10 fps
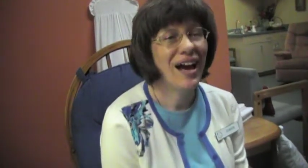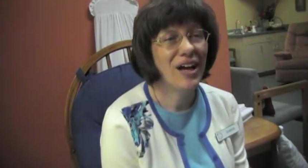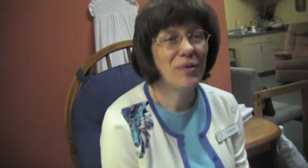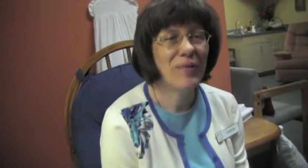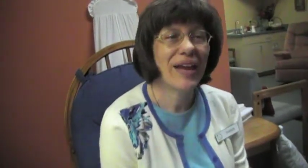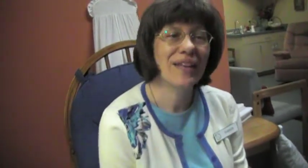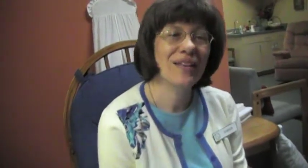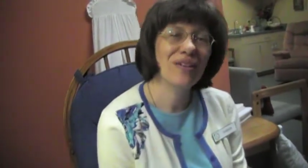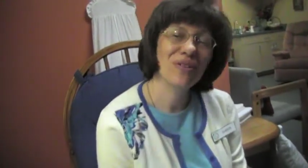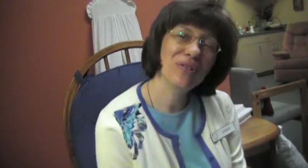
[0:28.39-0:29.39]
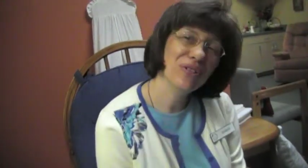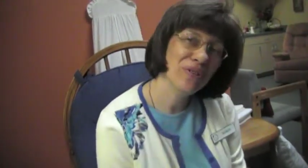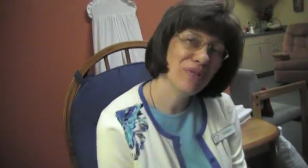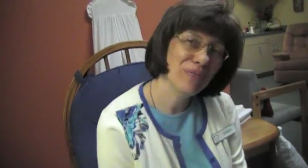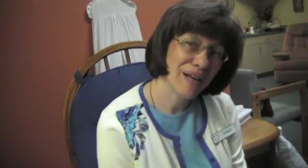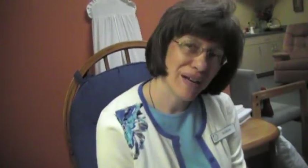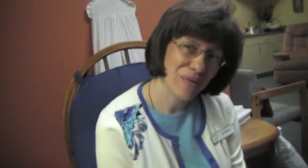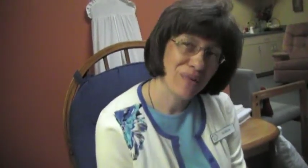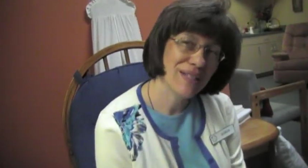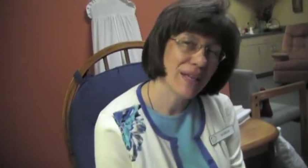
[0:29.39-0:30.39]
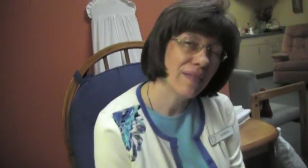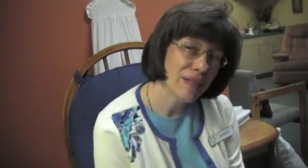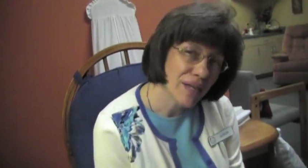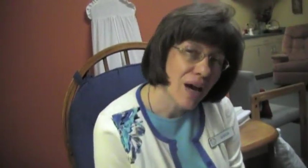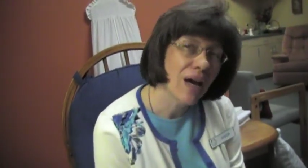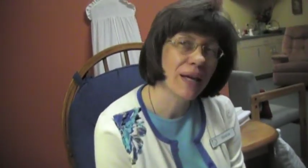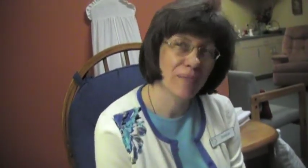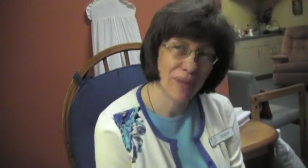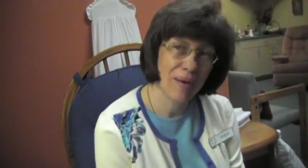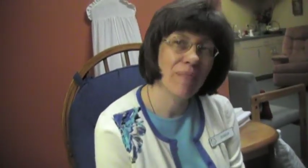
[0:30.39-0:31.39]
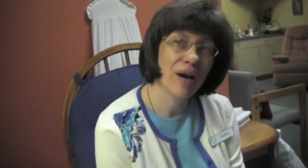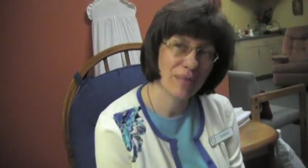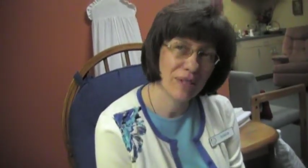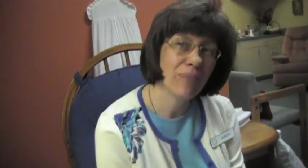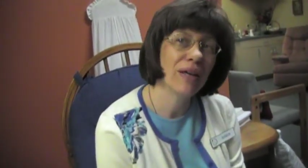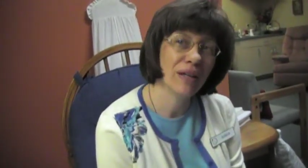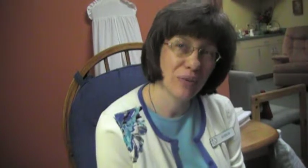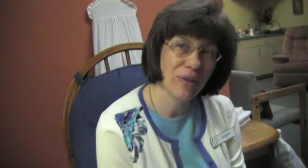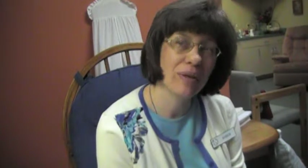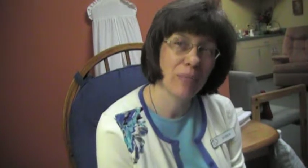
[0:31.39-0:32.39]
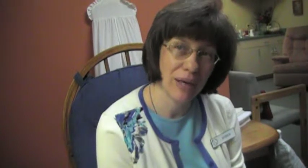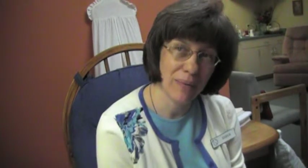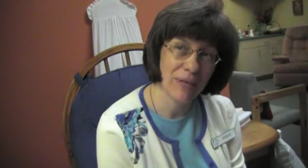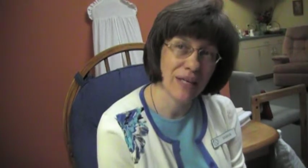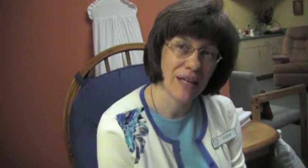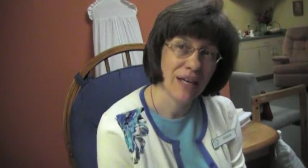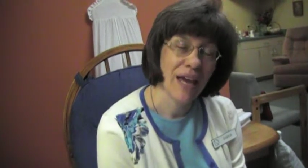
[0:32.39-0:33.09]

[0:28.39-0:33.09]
And the older children may not resent the time that mom is spending with the baby.